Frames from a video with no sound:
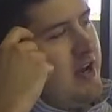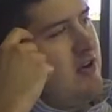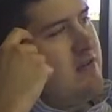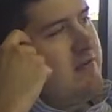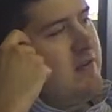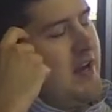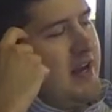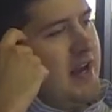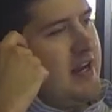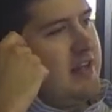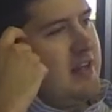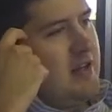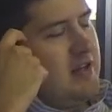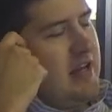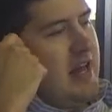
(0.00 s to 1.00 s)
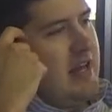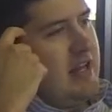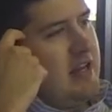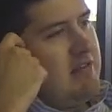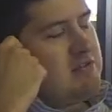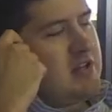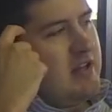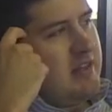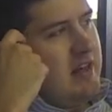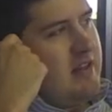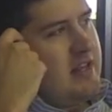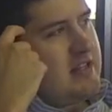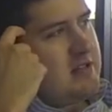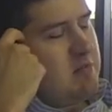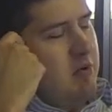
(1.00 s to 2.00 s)
couldn't find anything negative, so I thought
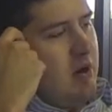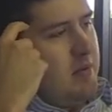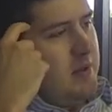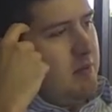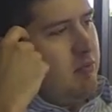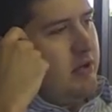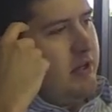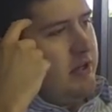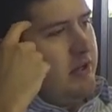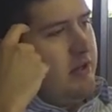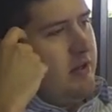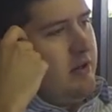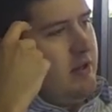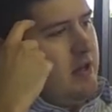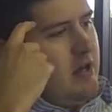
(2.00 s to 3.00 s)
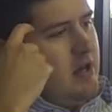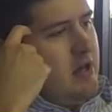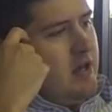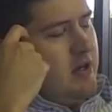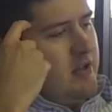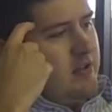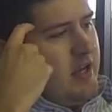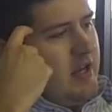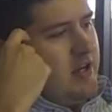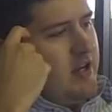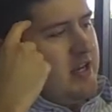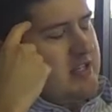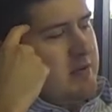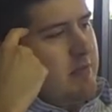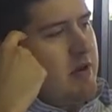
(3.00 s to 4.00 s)
that's probably a pretty good thing. And you
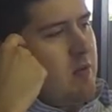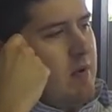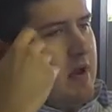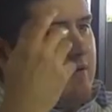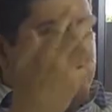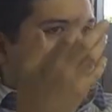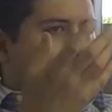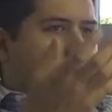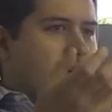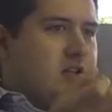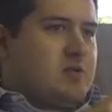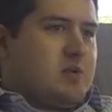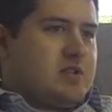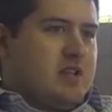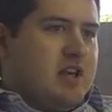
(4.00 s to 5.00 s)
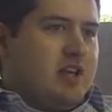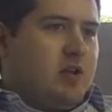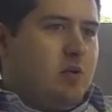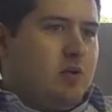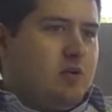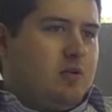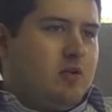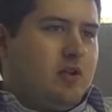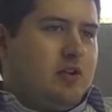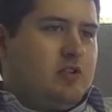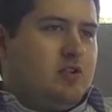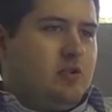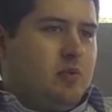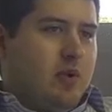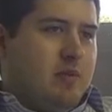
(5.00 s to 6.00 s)
guys have been around for a while, so it wasn't like you were only
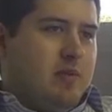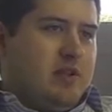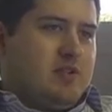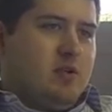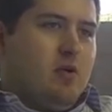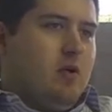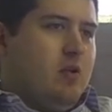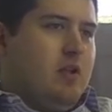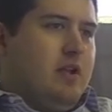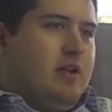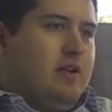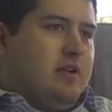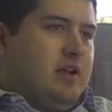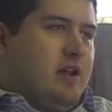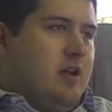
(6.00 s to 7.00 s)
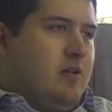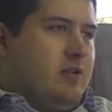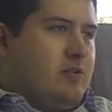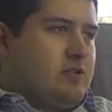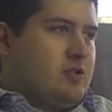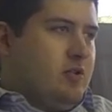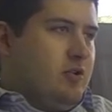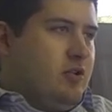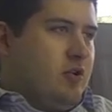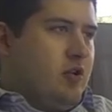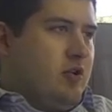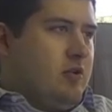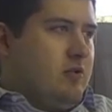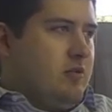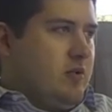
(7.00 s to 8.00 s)
2-3 months old and you're still new,
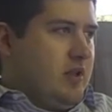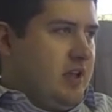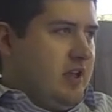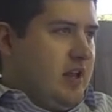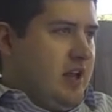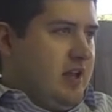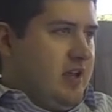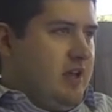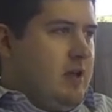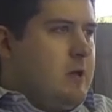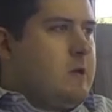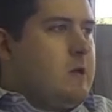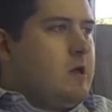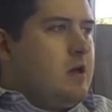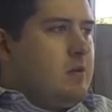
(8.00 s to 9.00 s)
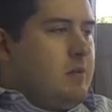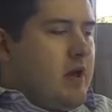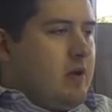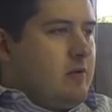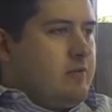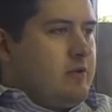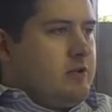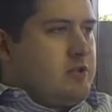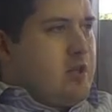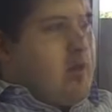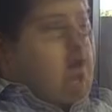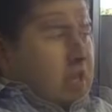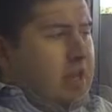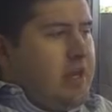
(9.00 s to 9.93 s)
couldn't really get any bad reviews yet.